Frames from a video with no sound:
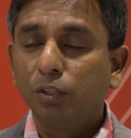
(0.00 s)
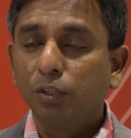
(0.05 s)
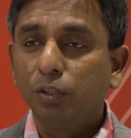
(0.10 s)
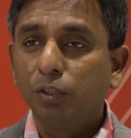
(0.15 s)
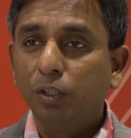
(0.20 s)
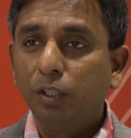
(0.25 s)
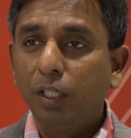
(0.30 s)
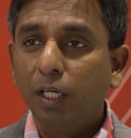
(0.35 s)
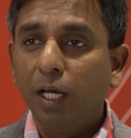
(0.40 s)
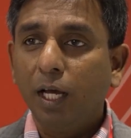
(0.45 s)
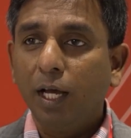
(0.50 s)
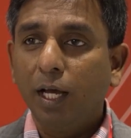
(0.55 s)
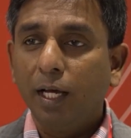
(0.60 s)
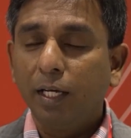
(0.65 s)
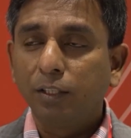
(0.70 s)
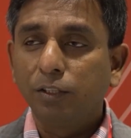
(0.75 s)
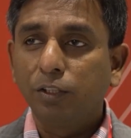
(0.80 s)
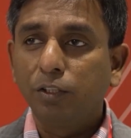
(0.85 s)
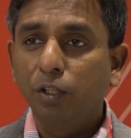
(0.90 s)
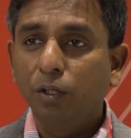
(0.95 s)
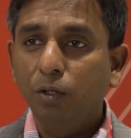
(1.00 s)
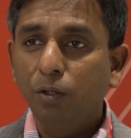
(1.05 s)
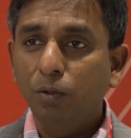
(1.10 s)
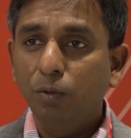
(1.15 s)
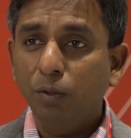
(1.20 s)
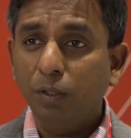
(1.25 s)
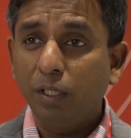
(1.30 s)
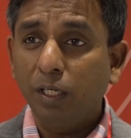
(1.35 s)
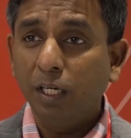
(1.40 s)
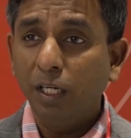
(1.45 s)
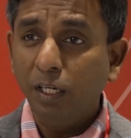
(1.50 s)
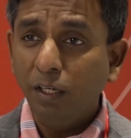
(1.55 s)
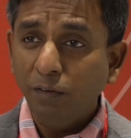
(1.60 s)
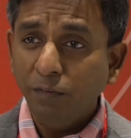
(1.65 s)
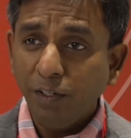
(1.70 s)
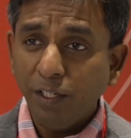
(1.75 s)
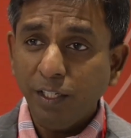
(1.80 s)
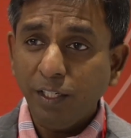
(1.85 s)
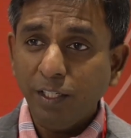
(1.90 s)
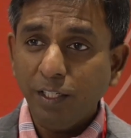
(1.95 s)
Yeah, so
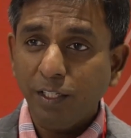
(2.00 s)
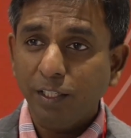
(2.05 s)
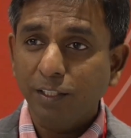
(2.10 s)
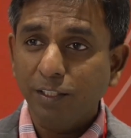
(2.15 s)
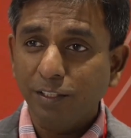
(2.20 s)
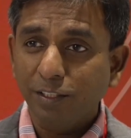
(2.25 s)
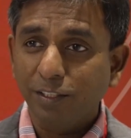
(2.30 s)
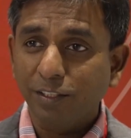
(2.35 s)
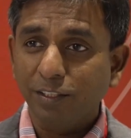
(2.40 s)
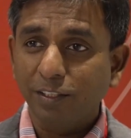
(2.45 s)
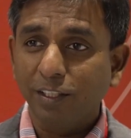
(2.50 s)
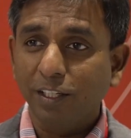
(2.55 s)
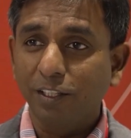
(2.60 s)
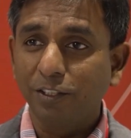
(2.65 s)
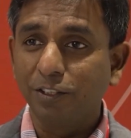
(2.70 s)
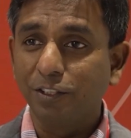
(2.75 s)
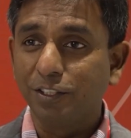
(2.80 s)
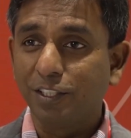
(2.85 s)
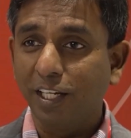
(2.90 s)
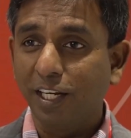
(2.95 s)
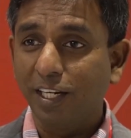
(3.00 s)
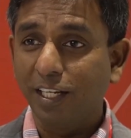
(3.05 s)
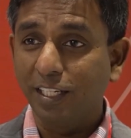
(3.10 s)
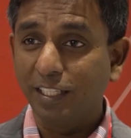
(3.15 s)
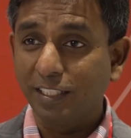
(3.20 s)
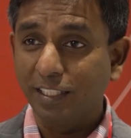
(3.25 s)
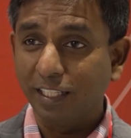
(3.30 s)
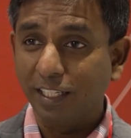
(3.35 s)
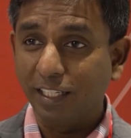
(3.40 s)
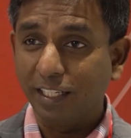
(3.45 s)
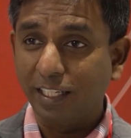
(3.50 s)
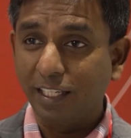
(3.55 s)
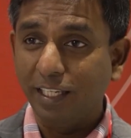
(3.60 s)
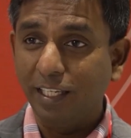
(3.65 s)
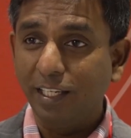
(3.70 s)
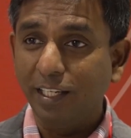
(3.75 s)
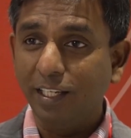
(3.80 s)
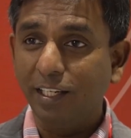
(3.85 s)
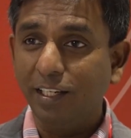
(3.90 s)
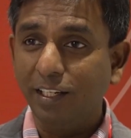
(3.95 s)
convenience, as you said, is the
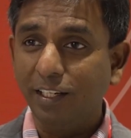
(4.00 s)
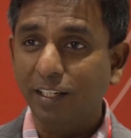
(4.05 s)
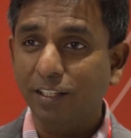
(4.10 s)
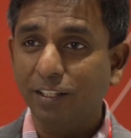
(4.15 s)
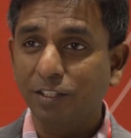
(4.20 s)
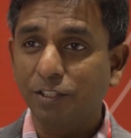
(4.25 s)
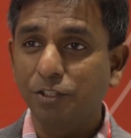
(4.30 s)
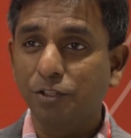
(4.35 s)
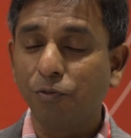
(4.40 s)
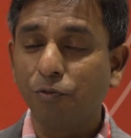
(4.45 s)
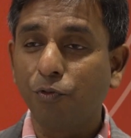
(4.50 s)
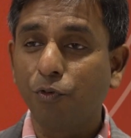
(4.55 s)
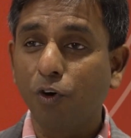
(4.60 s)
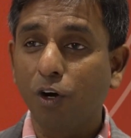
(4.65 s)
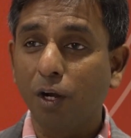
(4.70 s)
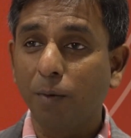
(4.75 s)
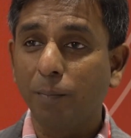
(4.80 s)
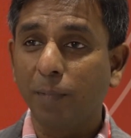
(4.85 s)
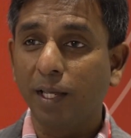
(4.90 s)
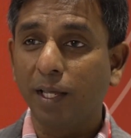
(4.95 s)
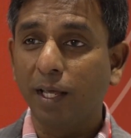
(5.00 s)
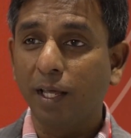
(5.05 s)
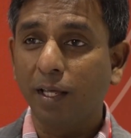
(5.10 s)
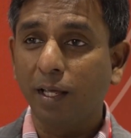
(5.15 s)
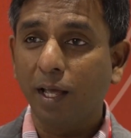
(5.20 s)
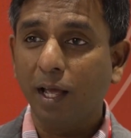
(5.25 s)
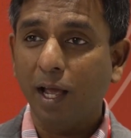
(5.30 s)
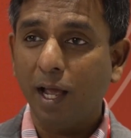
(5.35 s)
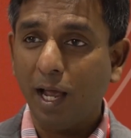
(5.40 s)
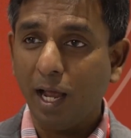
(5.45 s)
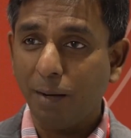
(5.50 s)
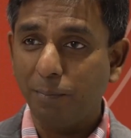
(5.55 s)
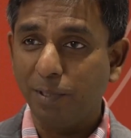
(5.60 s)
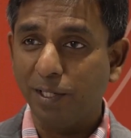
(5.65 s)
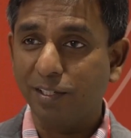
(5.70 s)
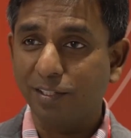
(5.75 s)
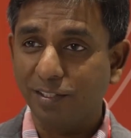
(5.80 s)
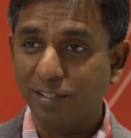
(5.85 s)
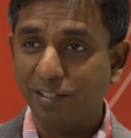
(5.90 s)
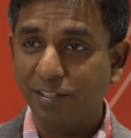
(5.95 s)
key to forming
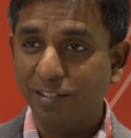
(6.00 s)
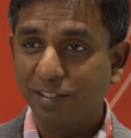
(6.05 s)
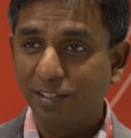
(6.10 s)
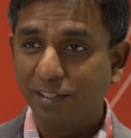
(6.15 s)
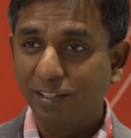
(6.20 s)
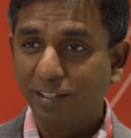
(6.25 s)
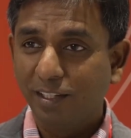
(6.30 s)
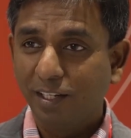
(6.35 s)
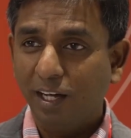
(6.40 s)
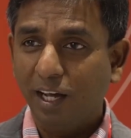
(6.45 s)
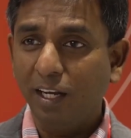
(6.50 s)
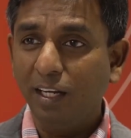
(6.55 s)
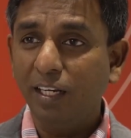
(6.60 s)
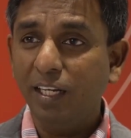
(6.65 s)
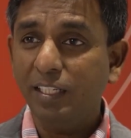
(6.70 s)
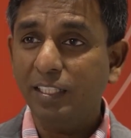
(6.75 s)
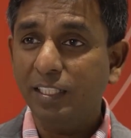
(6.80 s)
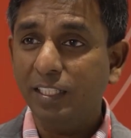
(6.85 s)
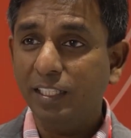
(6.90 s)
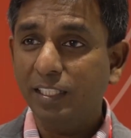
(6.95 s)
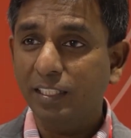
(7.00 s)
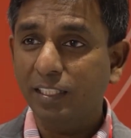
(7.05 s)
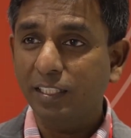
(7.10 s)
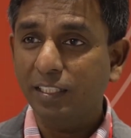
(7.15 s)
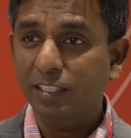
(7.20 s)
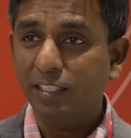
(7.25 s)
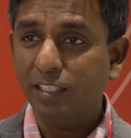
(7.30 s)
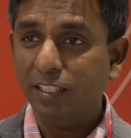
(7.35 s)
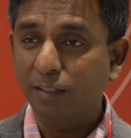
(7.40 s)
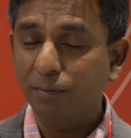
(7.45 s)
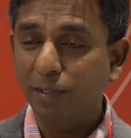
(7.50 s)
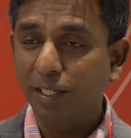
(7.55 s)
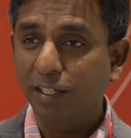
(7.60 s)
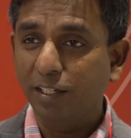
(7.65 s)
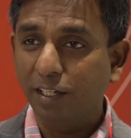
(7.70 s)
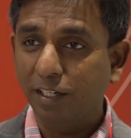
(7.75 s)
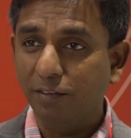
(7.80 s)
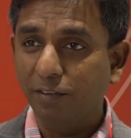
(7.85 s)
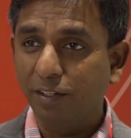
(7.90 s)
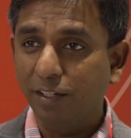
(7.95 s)
habits. Unless it is extremely
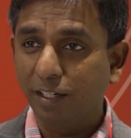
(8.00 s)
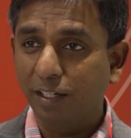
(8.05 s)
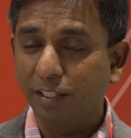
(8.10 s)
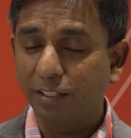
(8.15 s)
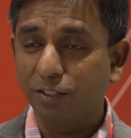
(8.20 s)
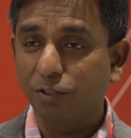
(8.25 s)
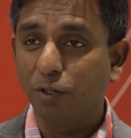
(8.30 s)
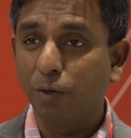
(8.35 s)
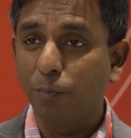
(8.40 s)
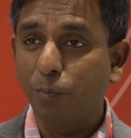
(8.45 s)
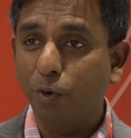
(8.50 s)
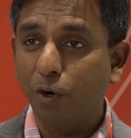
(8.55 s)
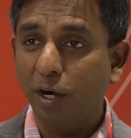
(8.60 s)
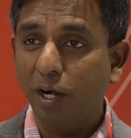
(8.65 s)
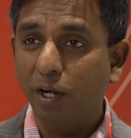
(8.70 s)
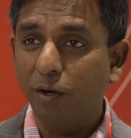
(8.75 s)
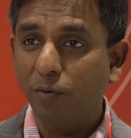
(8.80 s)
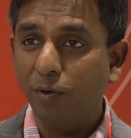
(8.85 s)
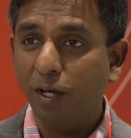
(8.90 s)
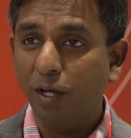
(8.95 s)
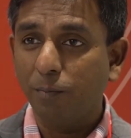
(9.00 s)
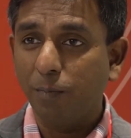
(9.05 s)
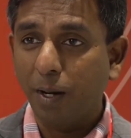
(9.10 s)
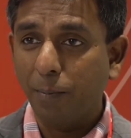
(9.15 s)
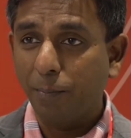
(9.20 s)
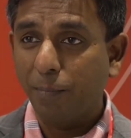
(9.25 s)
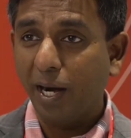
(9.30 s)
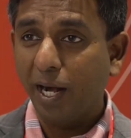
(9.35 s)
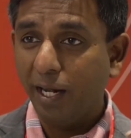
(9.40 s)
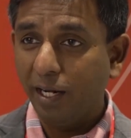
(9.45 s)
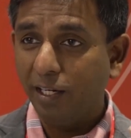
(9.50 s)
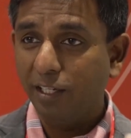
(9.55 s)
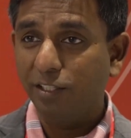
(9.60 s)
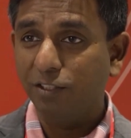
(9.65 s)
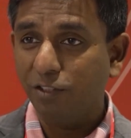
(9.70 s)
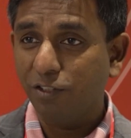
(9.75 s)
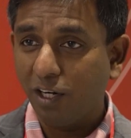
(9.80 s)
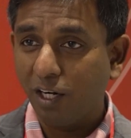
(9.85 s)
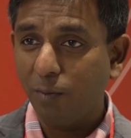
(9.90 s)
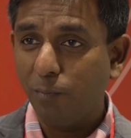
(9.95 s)
convenient to a point where my mind is
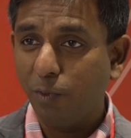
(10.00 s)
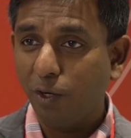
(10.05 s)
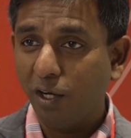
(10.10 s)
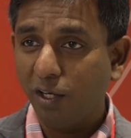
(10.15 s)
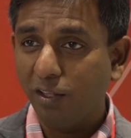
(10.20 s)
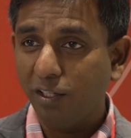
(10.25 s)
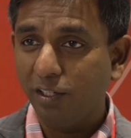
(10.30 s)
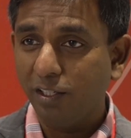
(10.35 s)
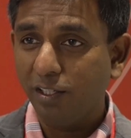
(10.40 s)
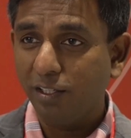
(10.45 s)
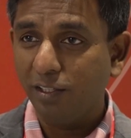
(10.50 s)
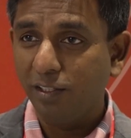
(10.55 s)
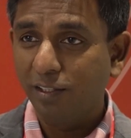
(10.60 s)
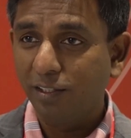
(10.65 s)
not bothered,